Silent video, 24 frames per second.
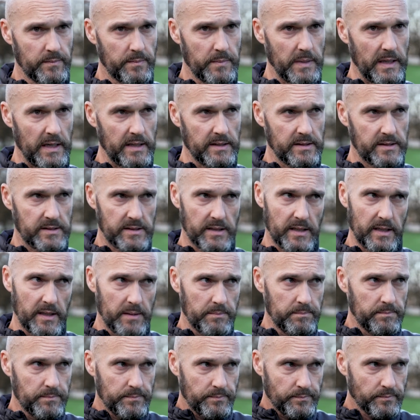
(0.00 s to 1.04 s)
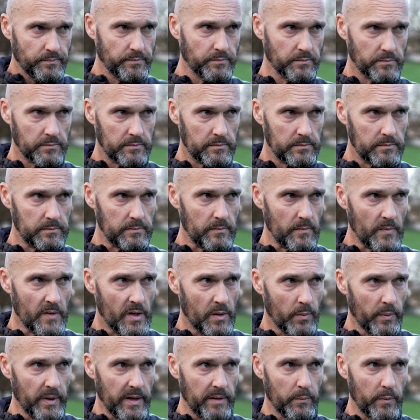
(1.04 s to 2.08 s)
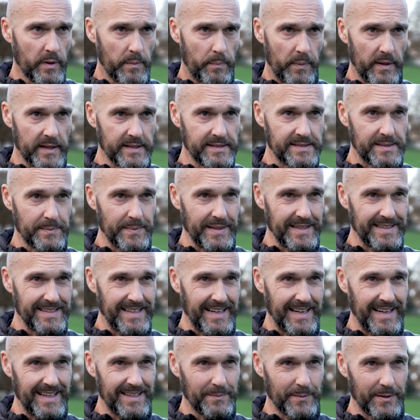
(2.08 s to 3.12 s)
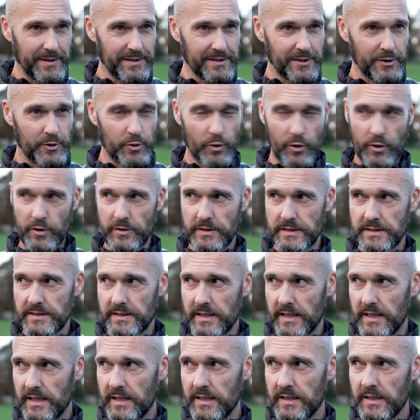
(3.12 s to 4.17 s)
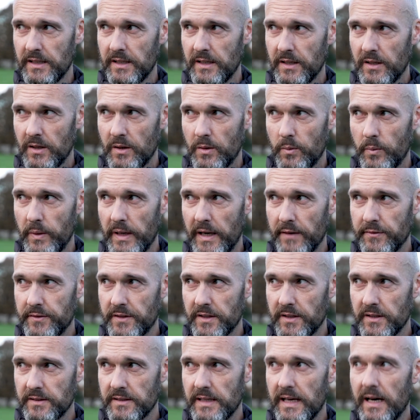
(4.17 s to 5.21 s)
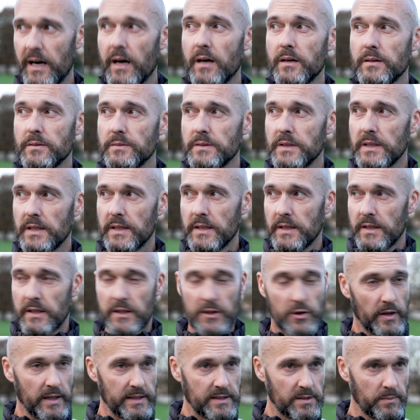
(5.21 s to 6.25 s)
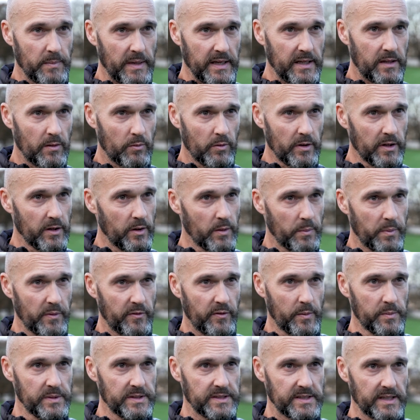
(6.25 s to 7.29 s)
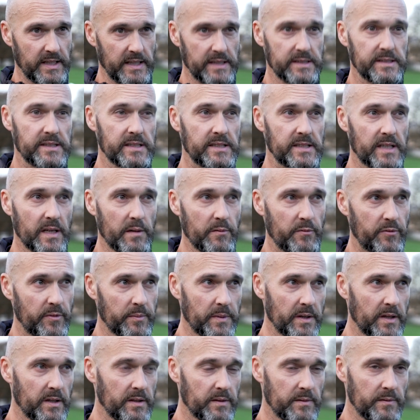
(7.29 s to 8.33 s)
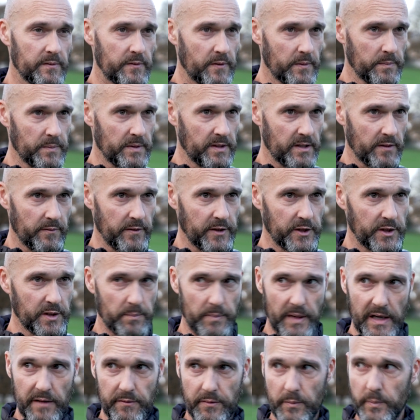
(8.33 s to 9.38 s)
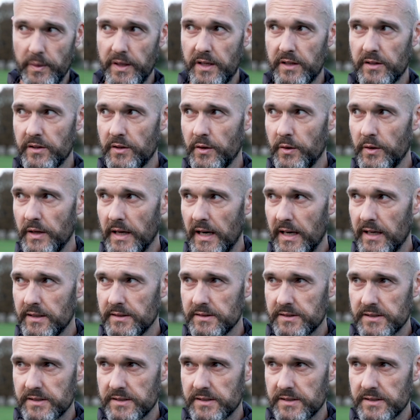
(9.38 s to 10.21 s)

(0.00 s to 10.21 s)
But um, we're, we're pleased to be in the hat, we're in the draw, and uh, we have to now try to make a really good performance against a team from the from the division above, and we can do that.